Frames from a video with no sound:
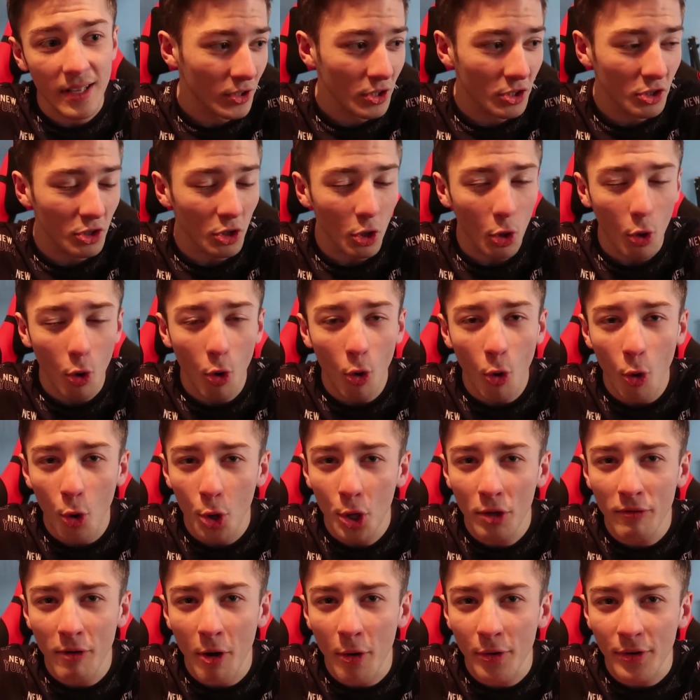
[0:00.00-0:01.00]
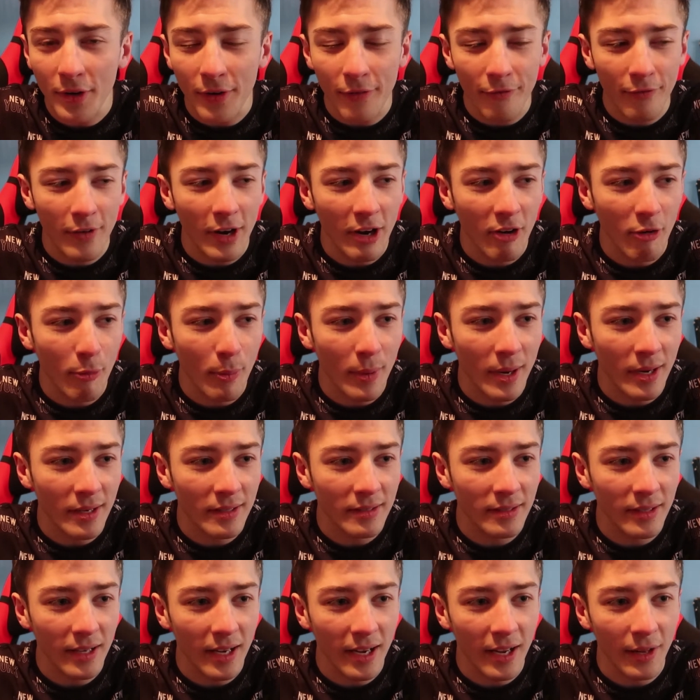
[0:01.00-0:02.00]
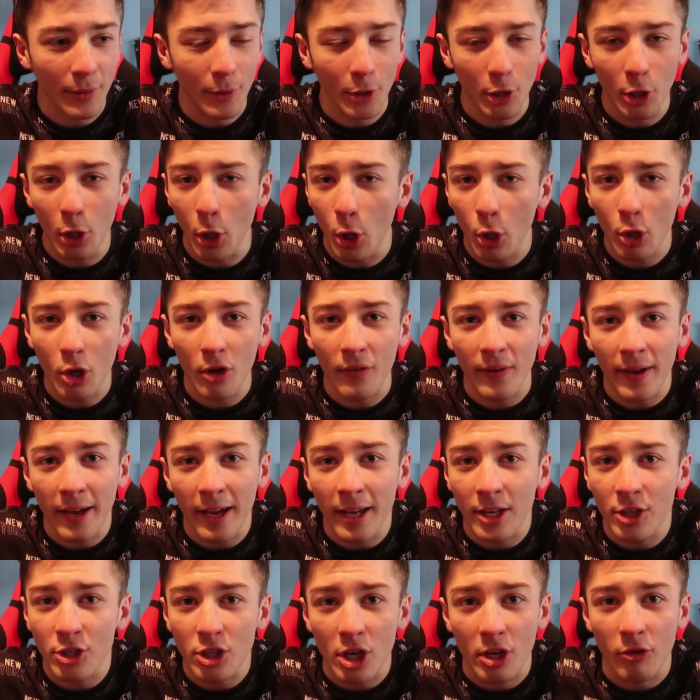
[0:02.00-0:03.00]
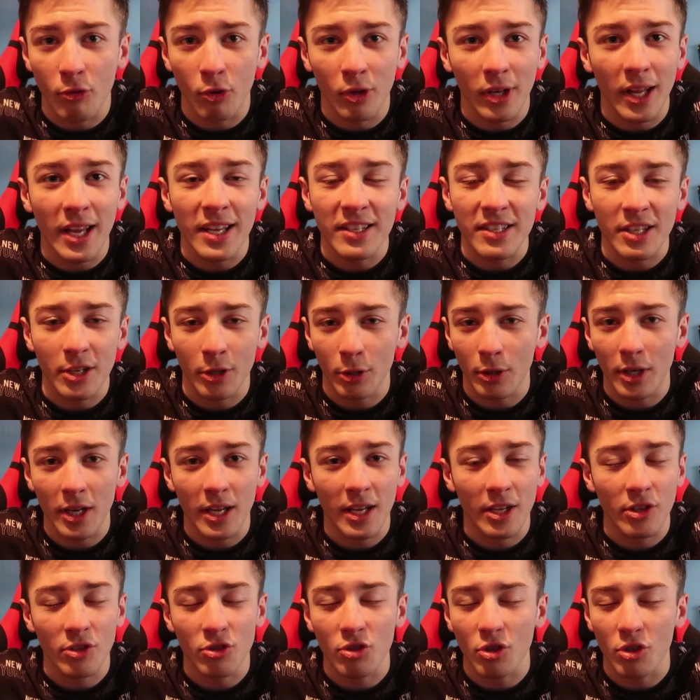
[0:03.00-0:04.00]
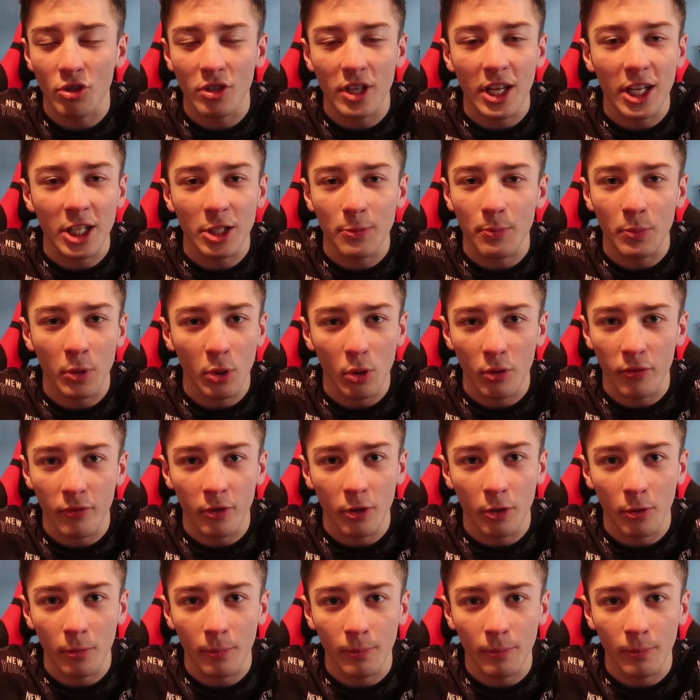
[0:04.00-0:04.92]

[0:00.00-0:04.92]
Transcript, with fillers: just the all around environment and the look of it in general is in, is just it's beautiful.